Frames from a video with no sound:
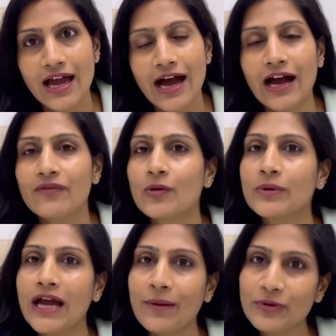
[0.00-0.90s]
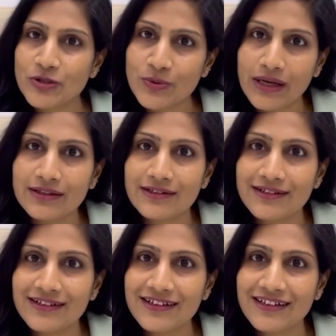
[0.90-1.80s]
I will be happy to answer.
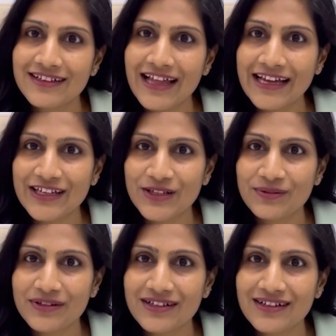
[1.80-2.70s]
Thank you.